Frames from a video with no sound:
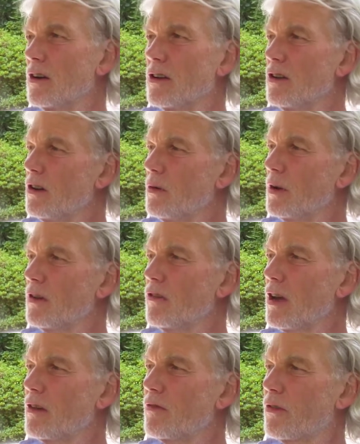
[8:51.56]
you know, we could
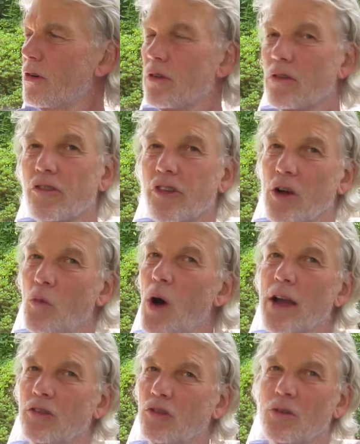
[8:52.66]
take it further and say a
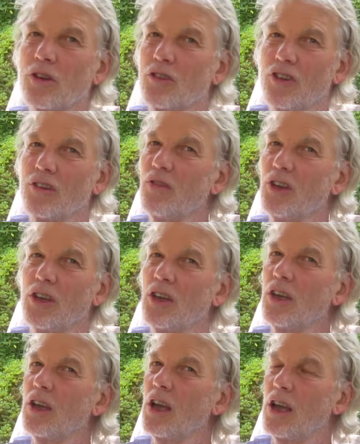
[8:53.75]
widescreen TV
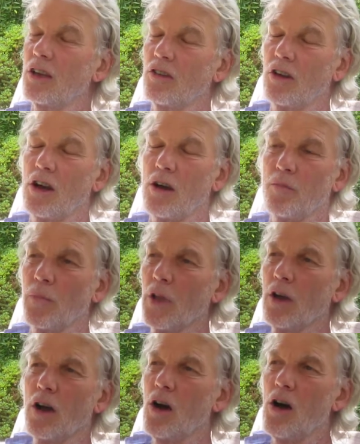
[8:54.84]
and
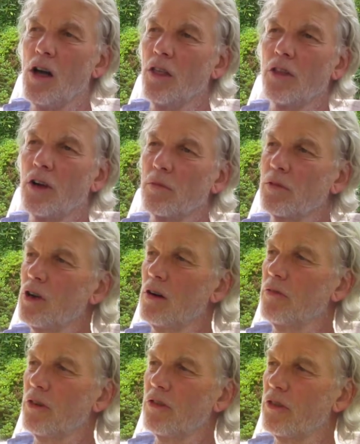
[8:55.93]
all the
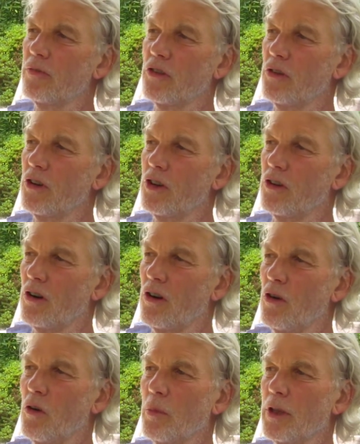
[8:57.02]
comforts of turning your
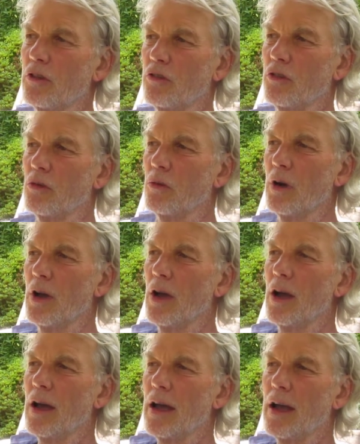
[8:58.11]
home into
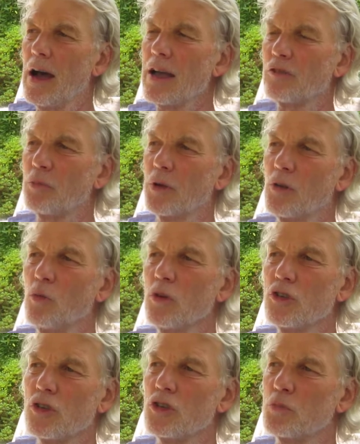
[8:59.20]
a hospital,
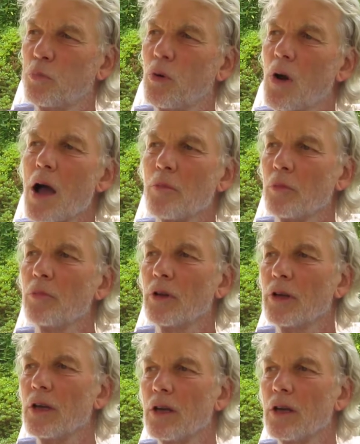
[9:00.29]
which is probably